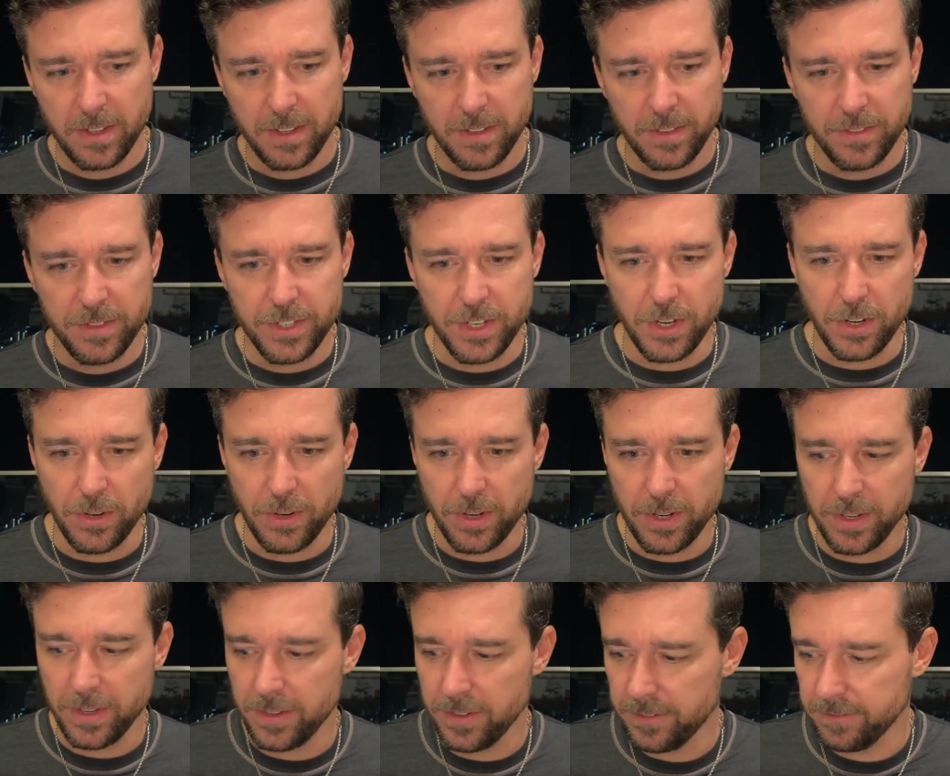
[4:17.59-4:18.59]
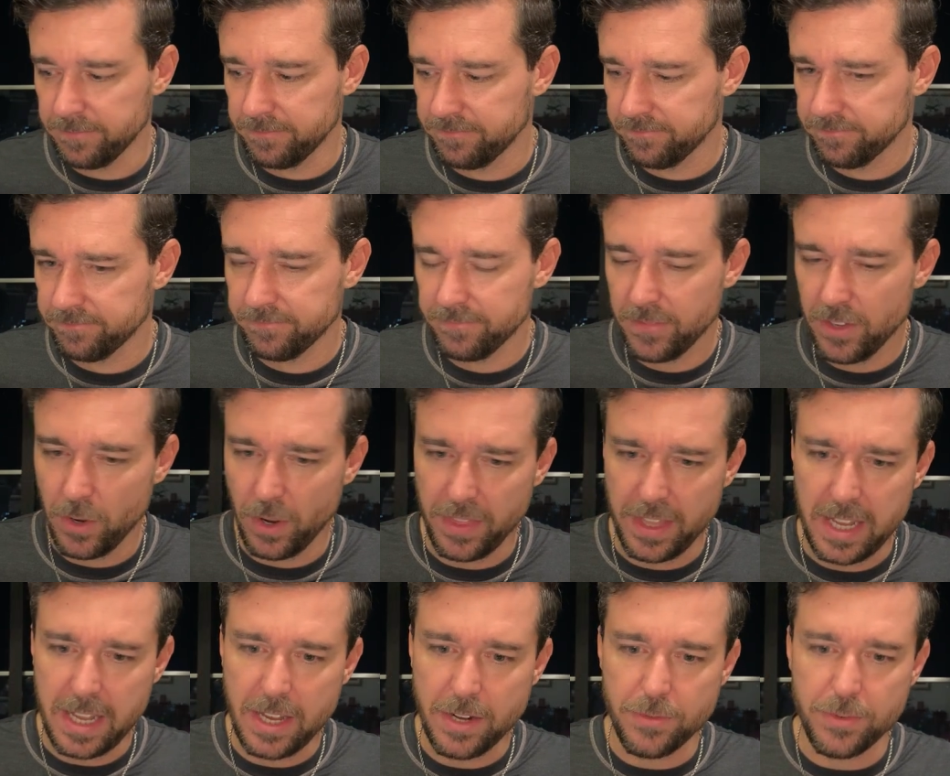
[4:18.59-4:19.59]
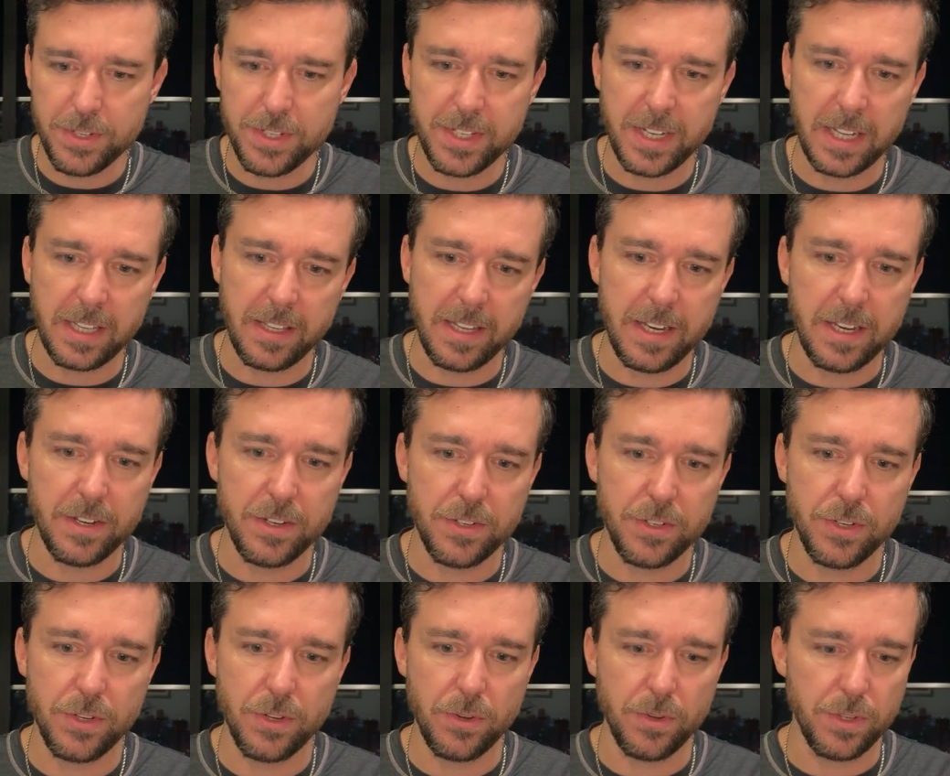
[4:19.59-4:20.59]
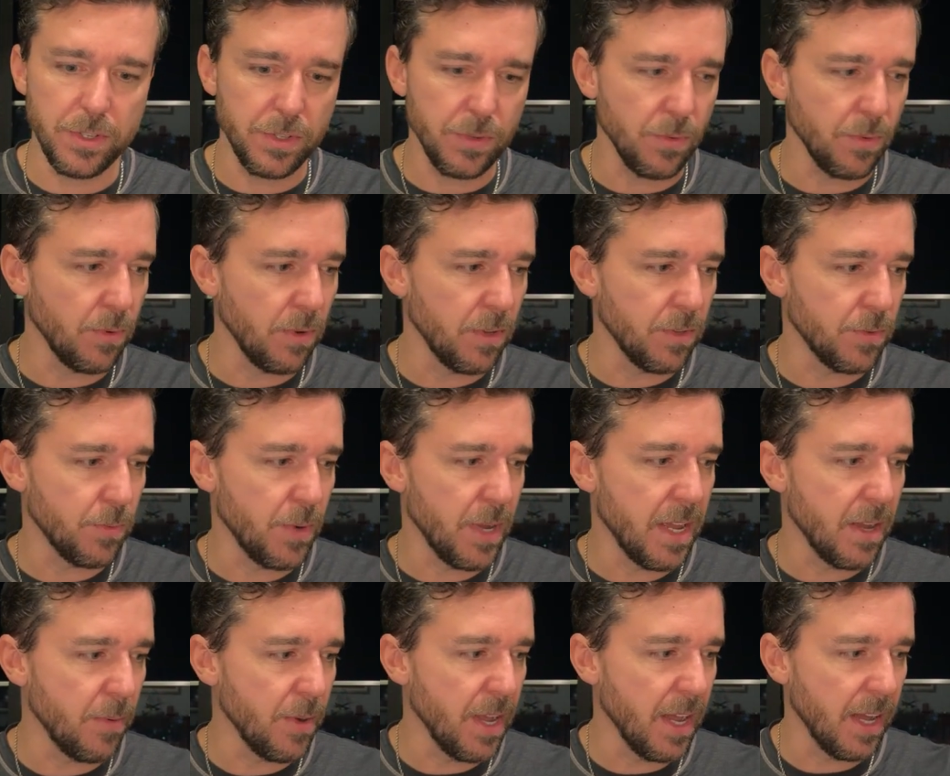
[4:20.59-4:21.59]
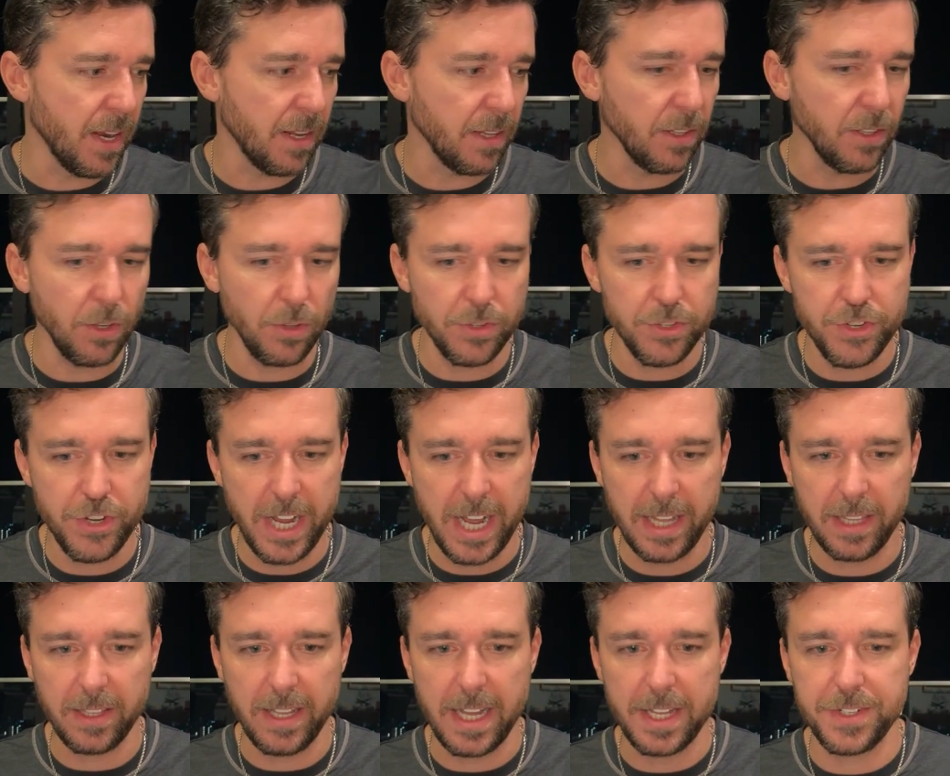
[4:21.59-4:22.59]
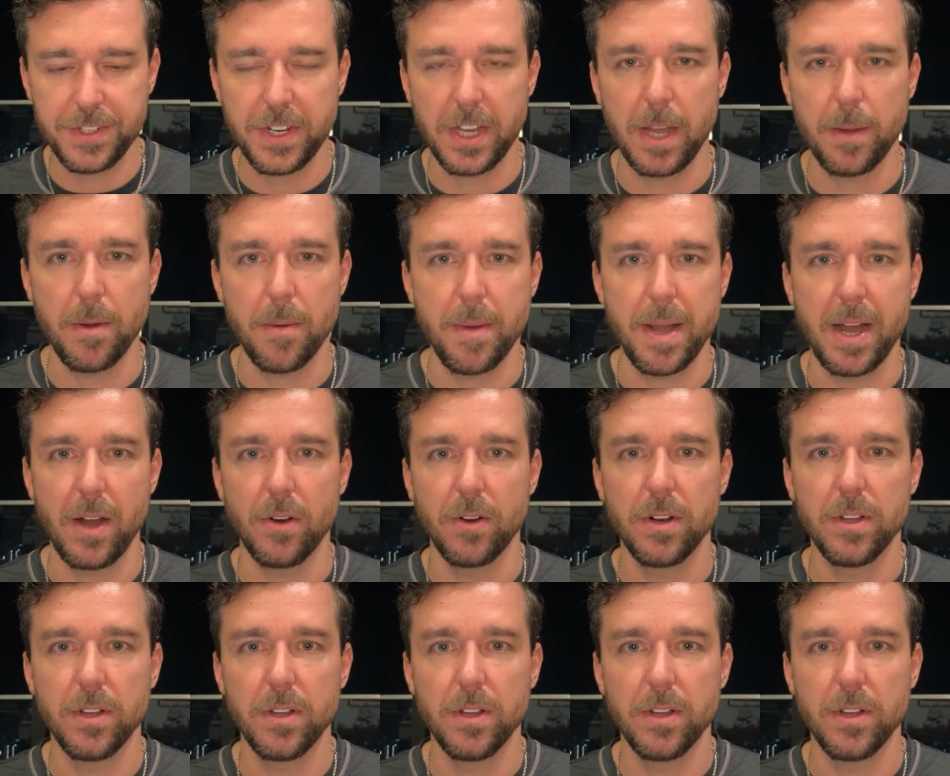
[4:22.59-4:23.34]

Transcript: So I think interestingly too is we had a little chat last time about